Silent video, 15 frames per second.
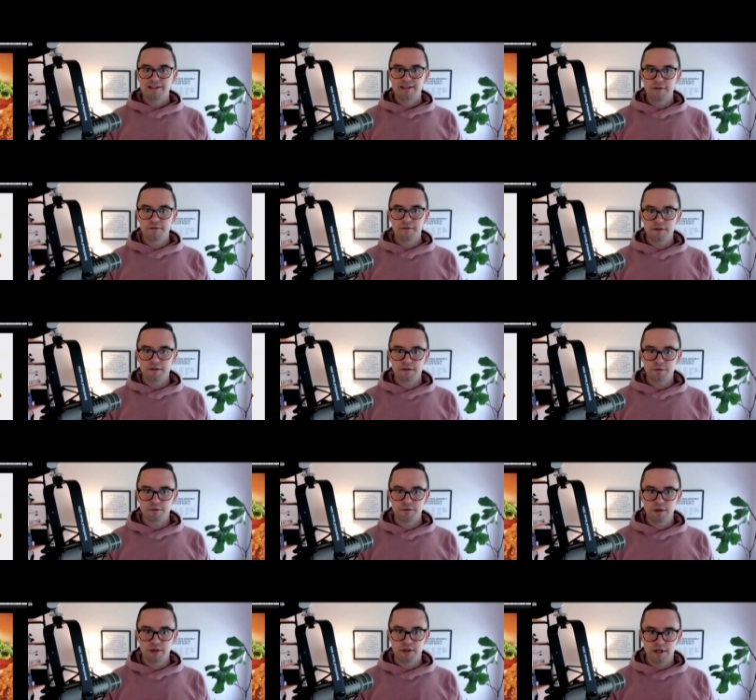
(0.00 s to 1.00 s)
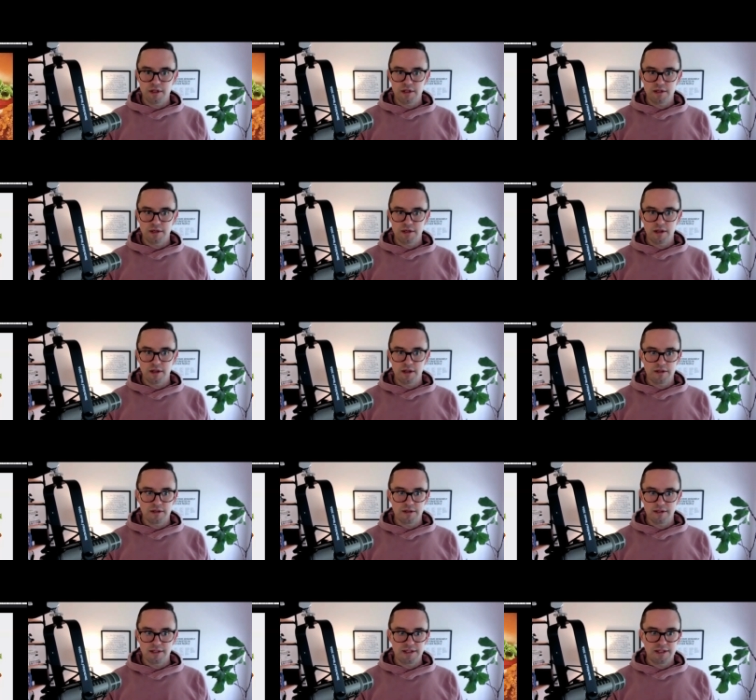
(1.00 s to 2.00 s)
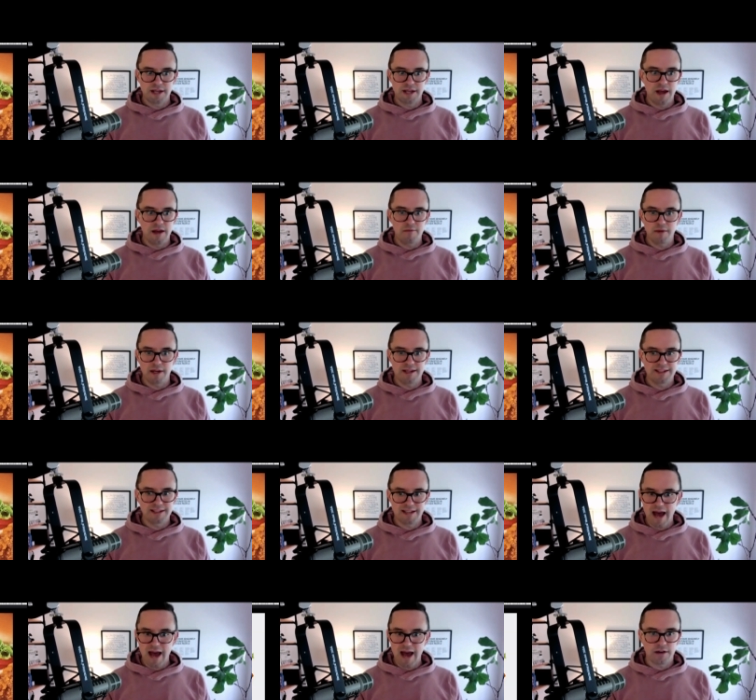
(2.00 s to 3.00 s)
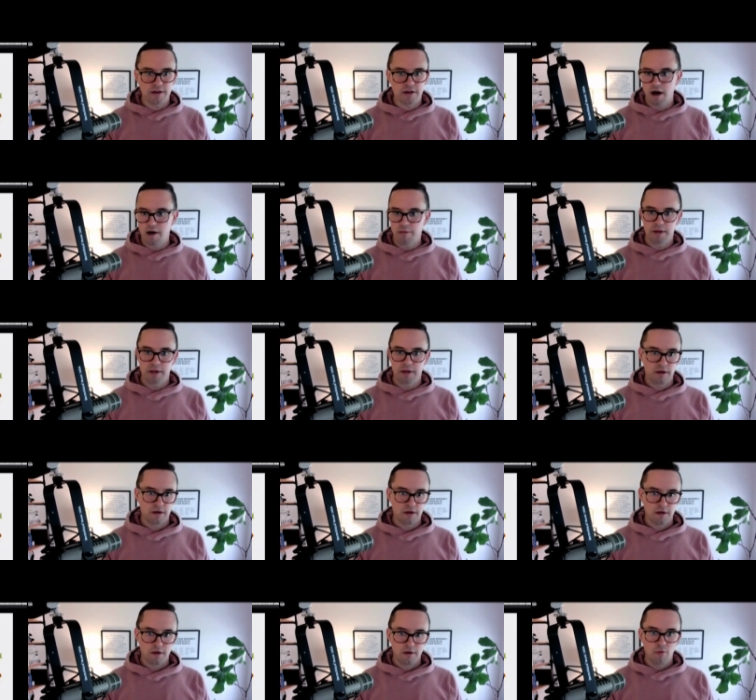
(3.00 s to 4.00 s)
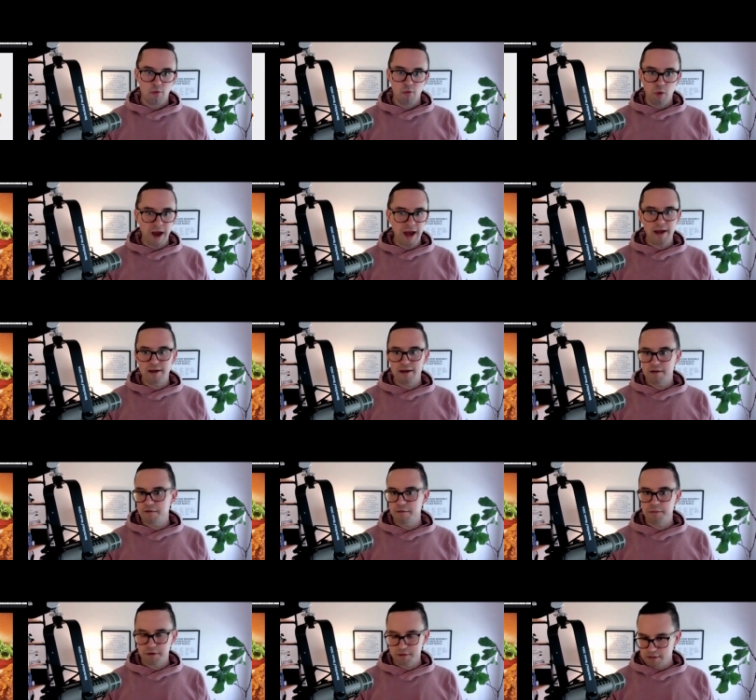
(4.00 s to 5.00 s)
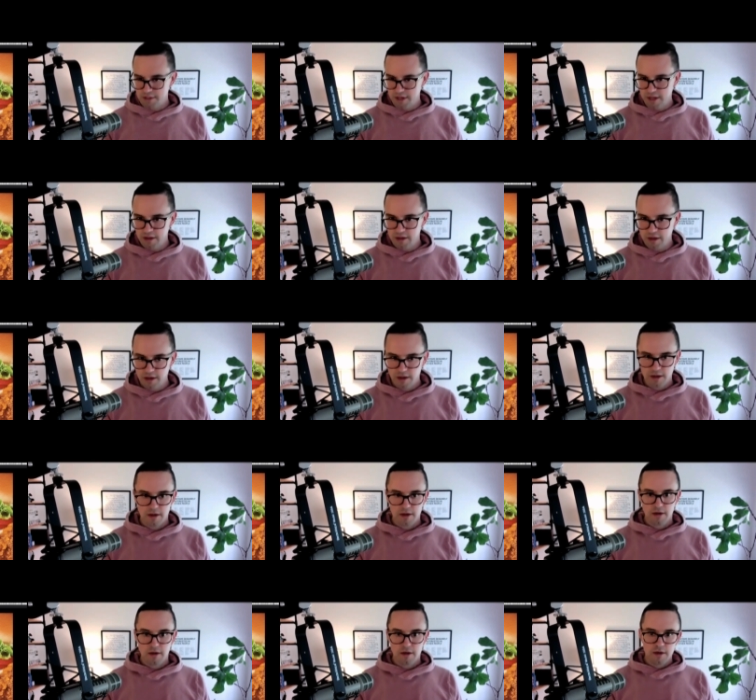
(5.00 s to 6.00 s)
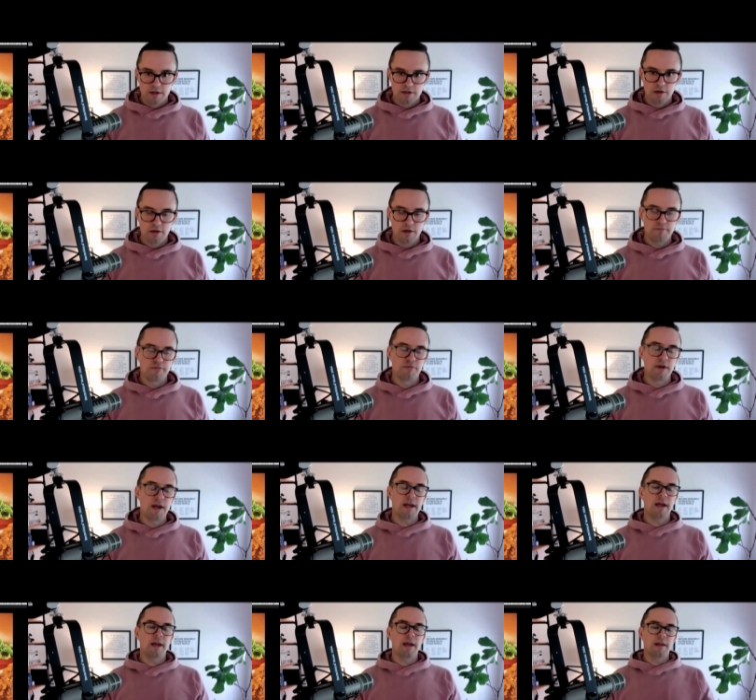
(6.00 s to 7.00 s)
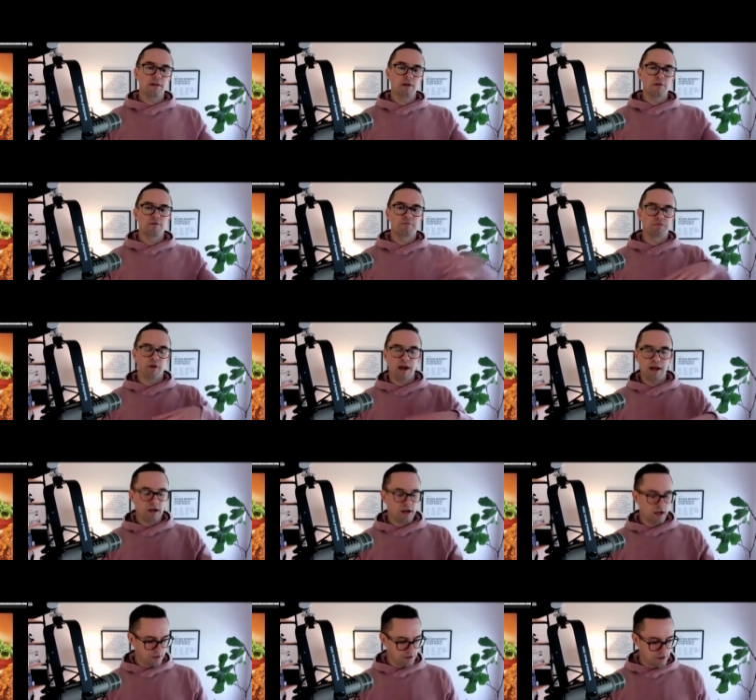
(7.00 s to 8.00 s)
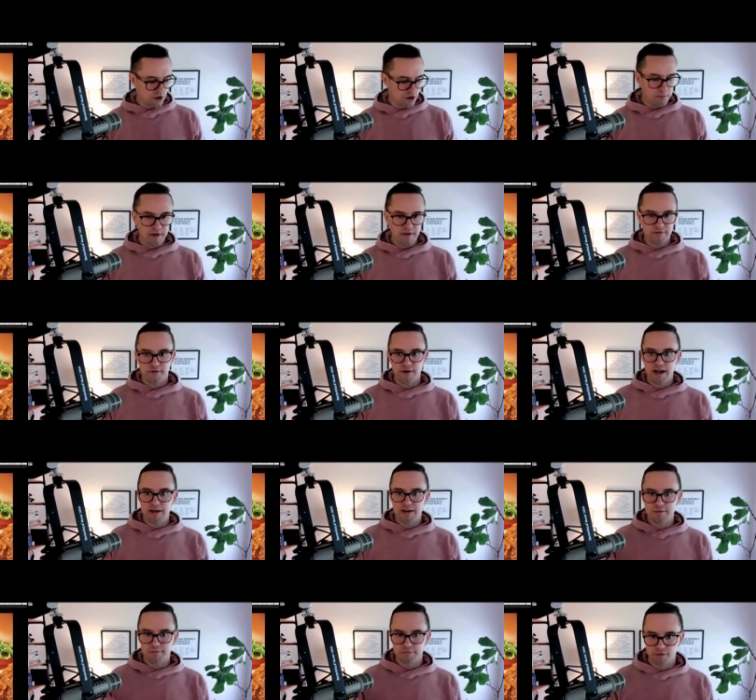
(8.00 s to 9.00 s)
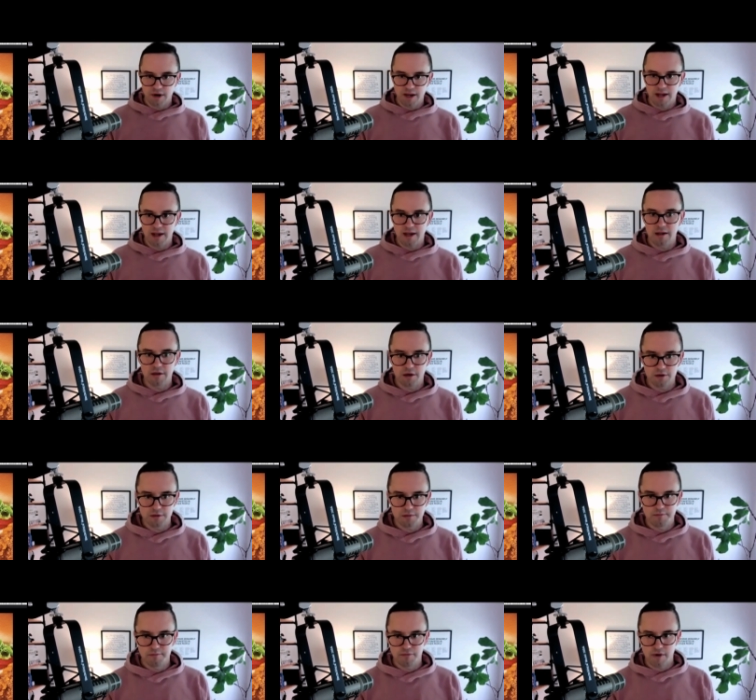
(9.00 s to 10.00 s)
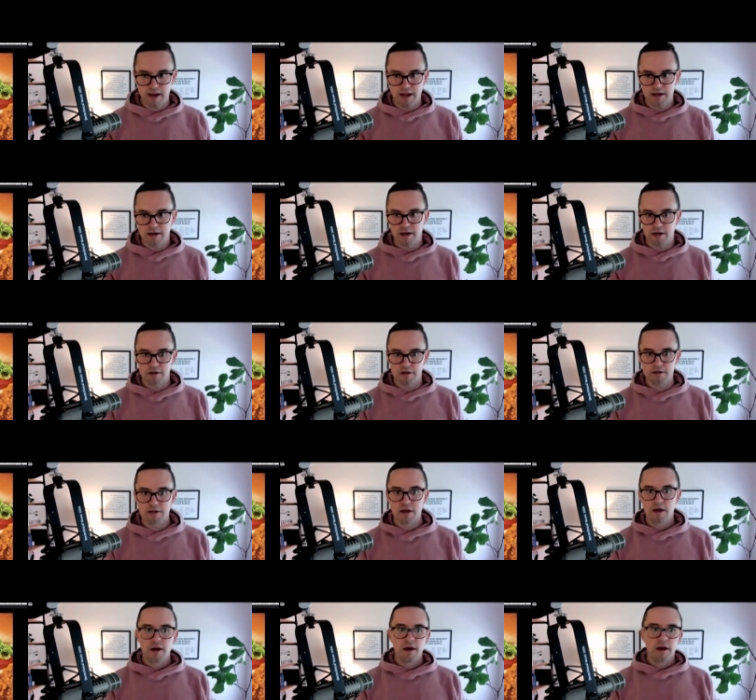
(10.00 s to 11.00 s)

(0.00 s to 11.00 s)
difference between this and this. Same exact copy, way different personality. So they're bringing in those brand colors. Don't be afraid to bring in those brand colors